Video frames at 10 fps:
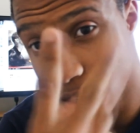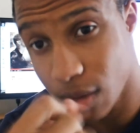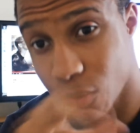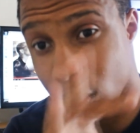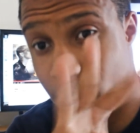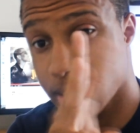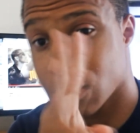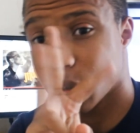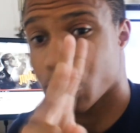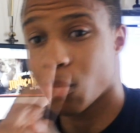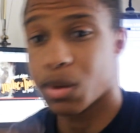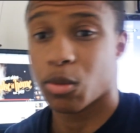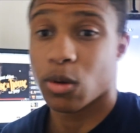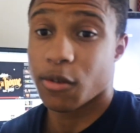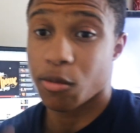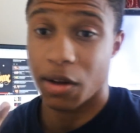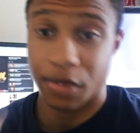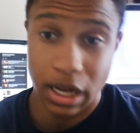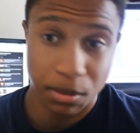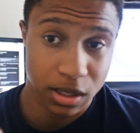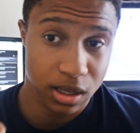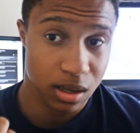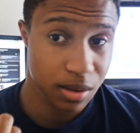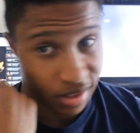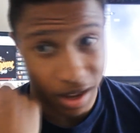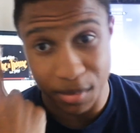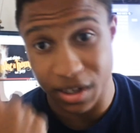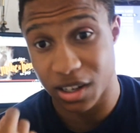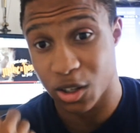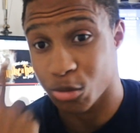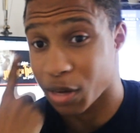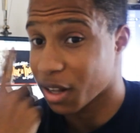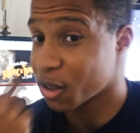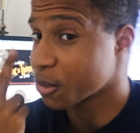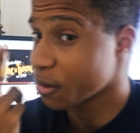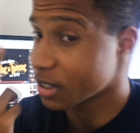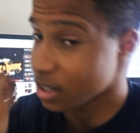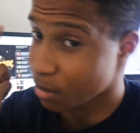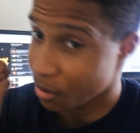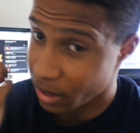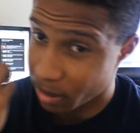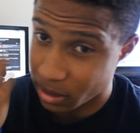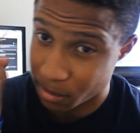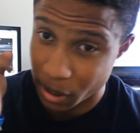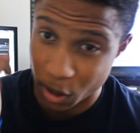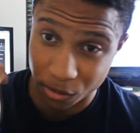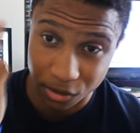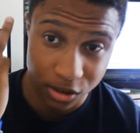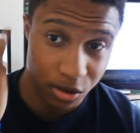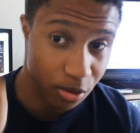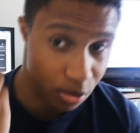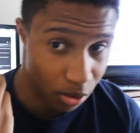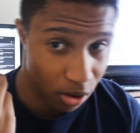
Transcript: Give you guys those three people. If you're my family, I'm gonna include my close friends and my family, my girlfriend, you know who you